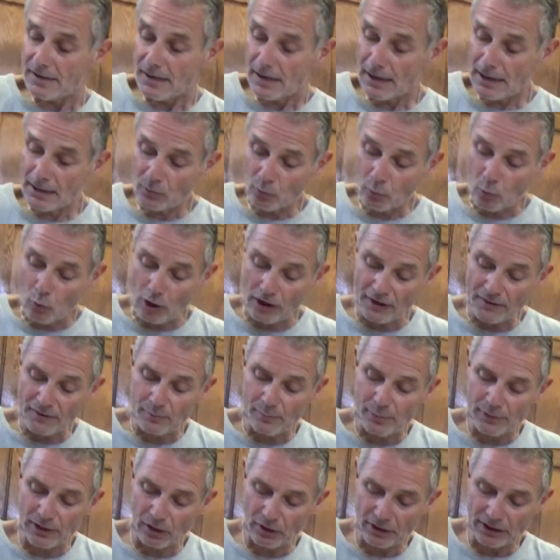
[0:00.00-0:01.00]
and one of the
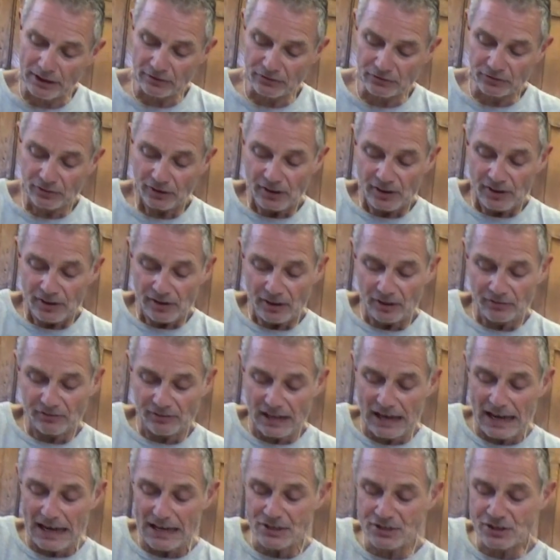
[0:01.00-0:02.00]
bearings is
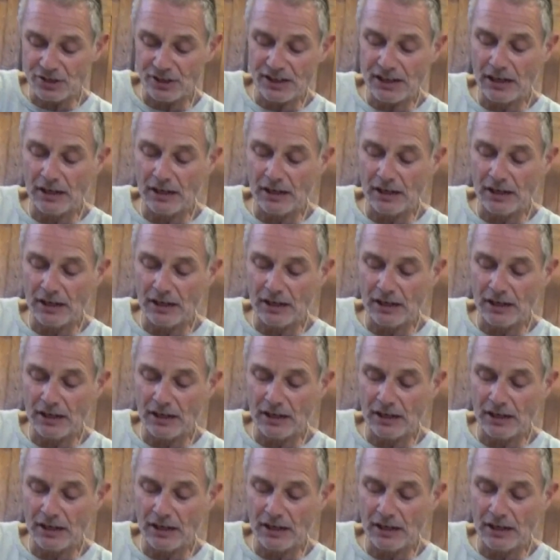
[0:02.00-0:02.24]
actually